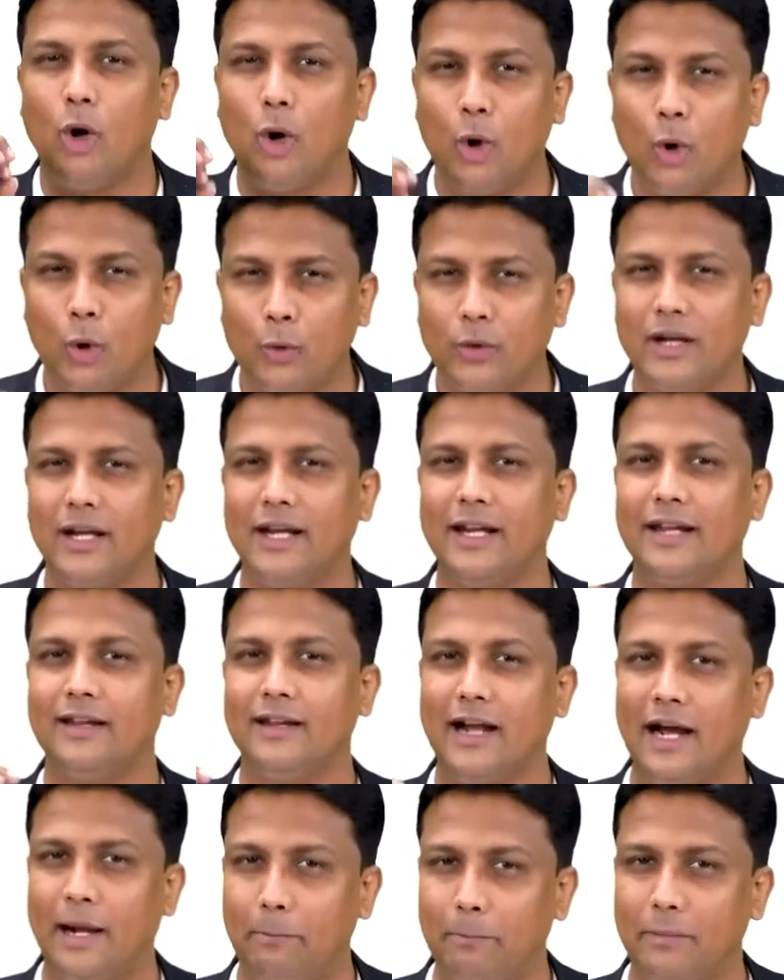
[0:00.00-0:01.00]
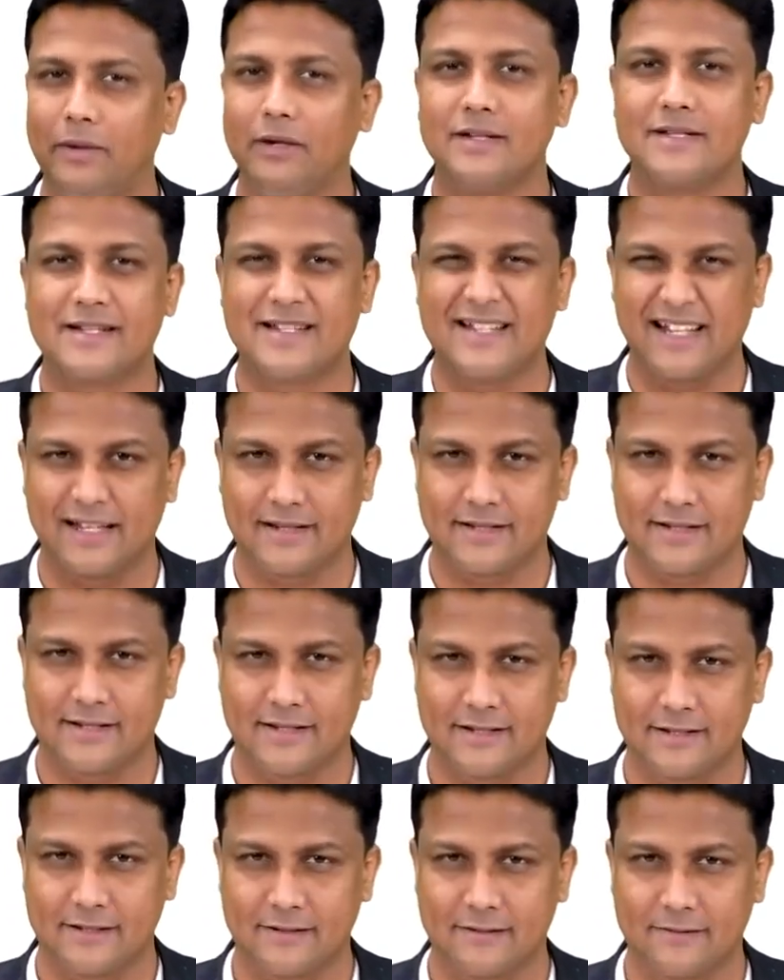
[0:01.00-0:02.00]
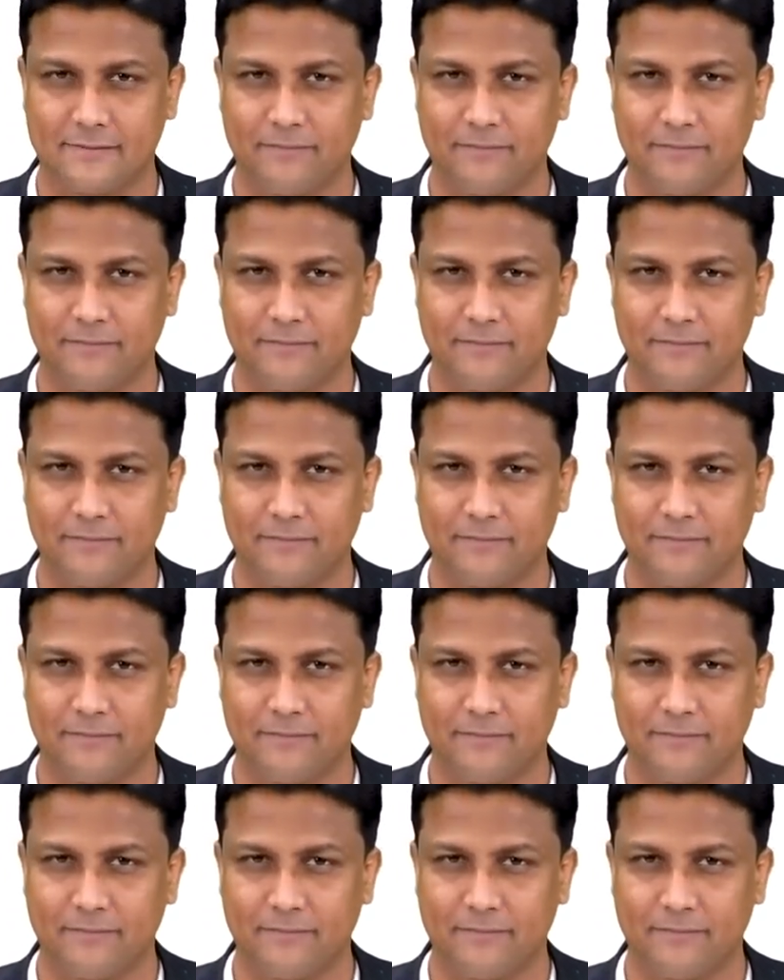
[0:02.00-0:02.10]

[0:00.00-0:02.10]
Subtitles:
Only upper 6.